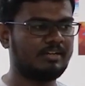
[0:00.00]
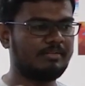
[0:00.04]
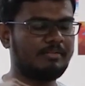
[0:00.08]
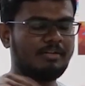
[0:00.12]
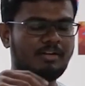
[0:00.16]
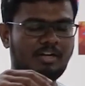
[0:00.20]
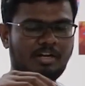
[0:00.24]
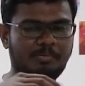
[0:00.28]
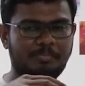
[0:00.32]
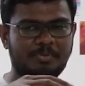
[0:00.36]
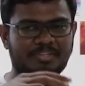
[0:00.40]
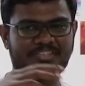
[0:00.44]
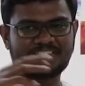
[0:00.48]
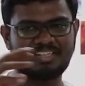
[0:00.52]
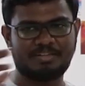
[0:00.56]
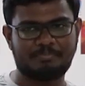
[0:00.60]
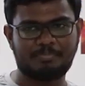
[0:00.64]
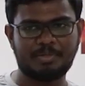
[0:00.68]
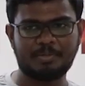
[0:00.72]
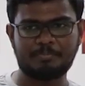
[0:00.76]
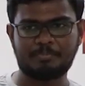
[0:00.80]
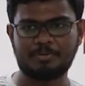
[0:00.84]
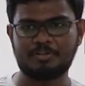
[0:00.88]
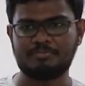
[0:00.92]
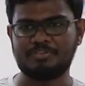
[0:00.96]
obviously
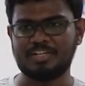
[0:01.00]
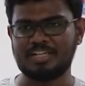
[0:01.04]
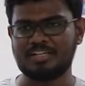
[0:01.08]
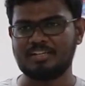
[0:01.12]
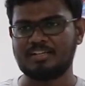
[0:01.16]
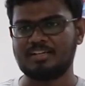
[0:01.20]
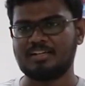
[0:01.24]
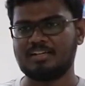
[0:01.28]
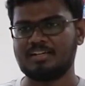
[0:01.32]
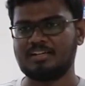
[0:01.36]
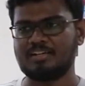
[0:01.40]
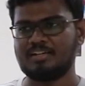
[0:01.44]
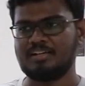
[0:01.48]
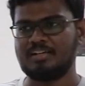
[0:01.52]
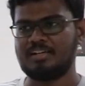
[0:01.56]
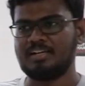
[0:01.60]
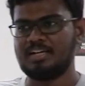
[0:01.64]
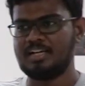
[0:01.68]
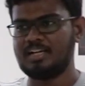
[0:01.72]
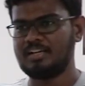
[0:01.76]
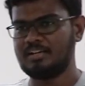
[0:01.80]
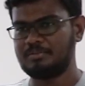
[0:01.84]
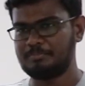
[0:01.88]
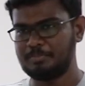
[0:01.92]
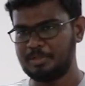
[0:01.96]
people will
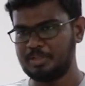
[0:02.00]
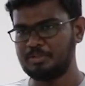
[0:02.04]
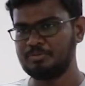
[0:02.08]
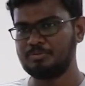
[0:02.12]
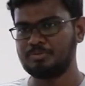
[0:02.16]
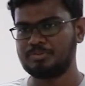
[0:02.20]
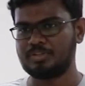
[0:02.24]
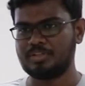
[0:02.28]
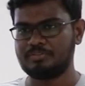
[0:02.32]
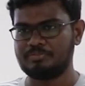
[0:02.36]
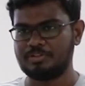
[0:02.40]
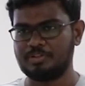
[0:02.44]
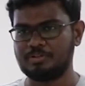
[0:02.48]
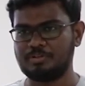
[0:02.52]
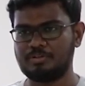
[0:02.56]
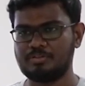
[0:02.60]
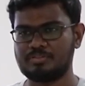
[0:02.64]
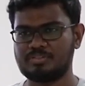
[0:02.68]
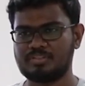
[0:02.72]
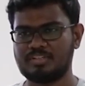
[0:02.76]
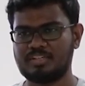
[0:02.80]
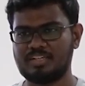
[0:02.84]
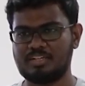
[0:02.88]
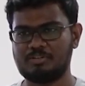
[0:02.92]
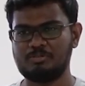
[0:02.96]
be using
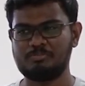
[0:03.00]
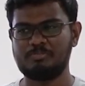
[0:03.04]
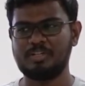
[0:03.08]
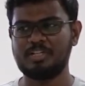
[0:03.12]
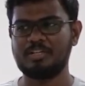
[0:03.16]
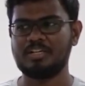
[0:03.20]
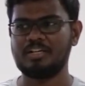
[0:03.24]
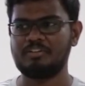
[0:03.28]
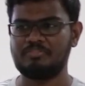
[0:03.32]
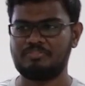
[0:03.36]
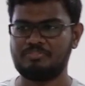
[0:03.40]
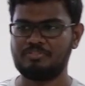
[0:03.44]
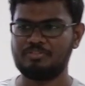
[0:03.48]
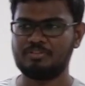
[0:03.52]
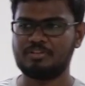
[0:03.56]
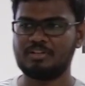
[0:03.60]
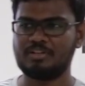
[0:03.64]
Windows. How many of you